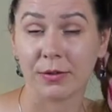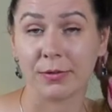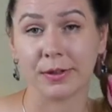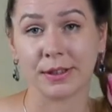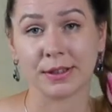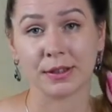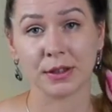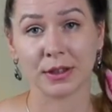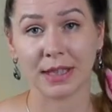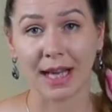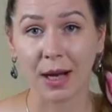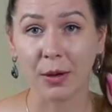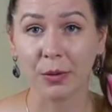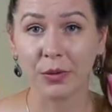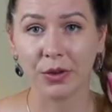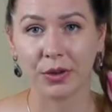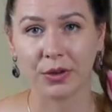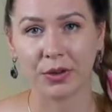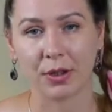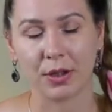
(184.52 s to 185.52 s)
versus
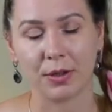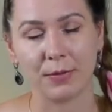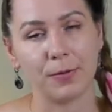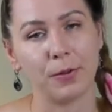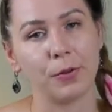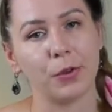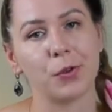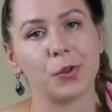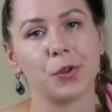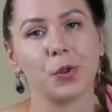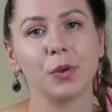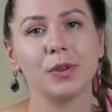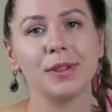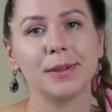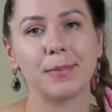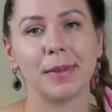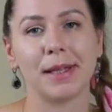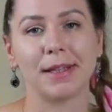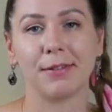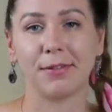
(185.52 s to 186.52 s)
outdoor photo shoots,
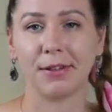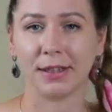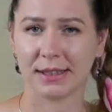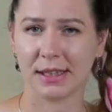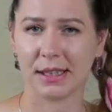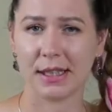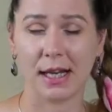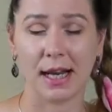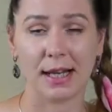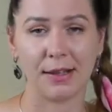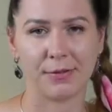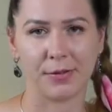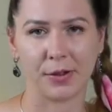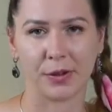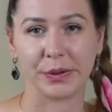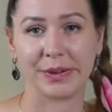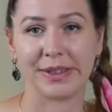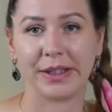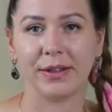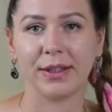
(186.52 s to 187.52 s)
but firstly let's
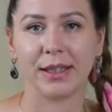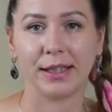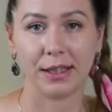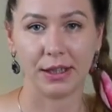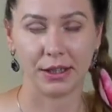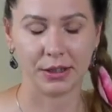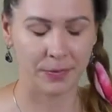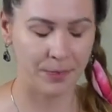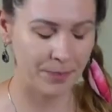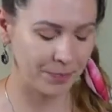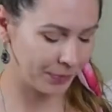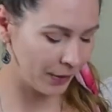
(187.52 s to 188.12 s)
focus on the gear.